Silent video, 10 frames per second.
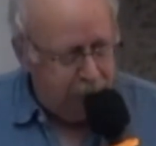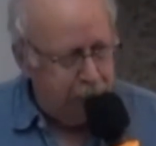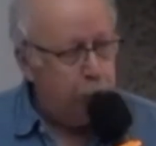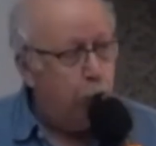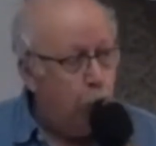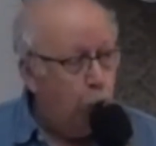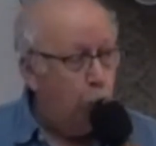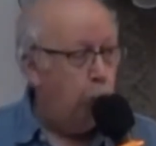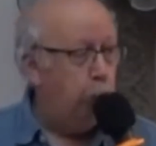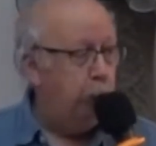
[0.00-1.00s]

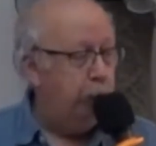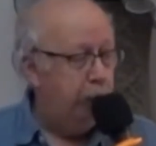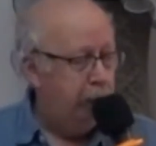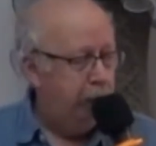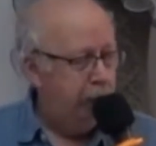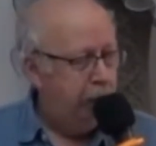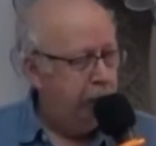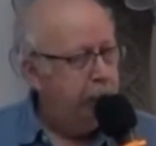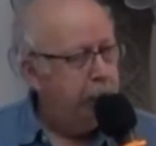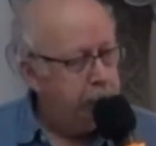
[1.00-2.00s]
known
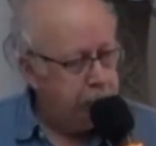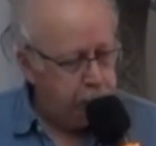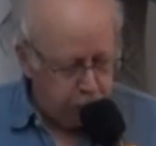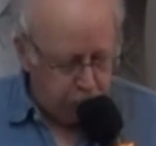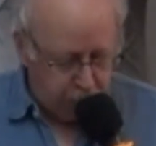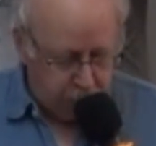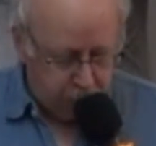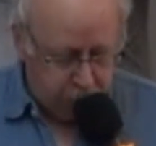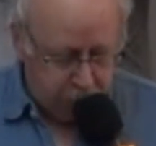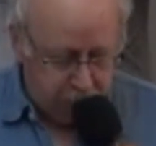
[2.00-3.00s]
in you.
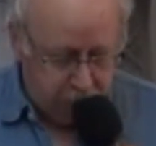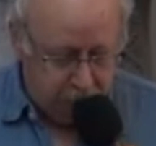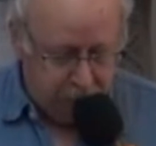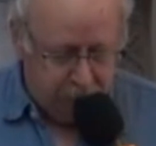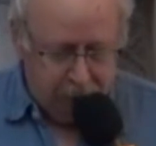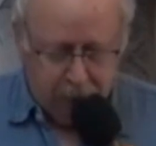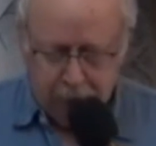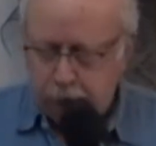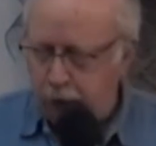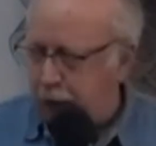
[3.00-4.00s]

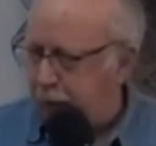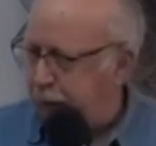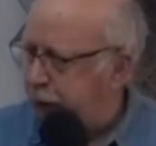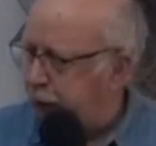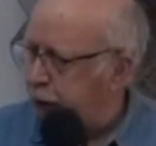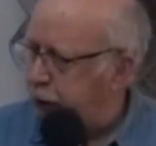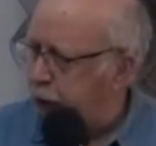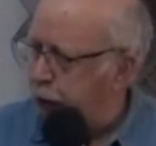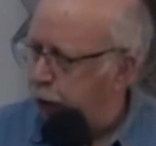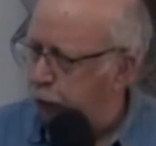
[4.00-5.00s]
So let me
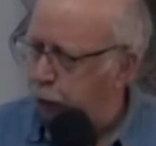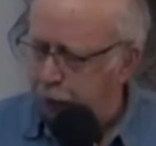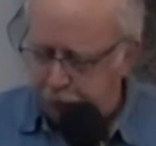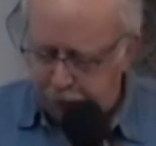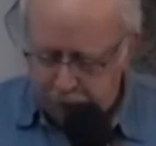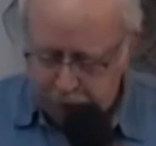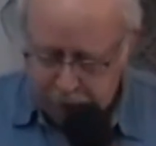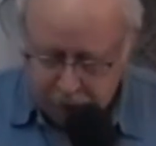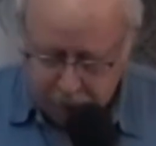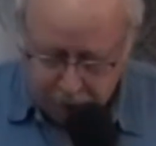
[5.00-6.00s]
conclude with
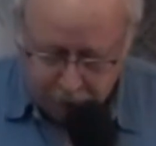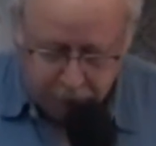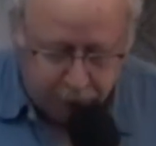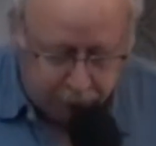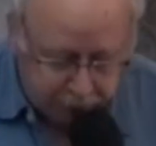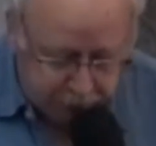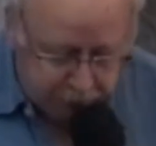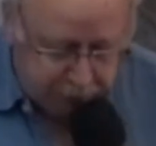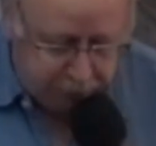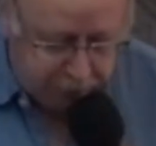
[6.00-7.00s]

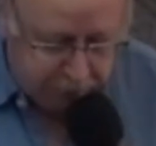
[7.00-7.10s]
this.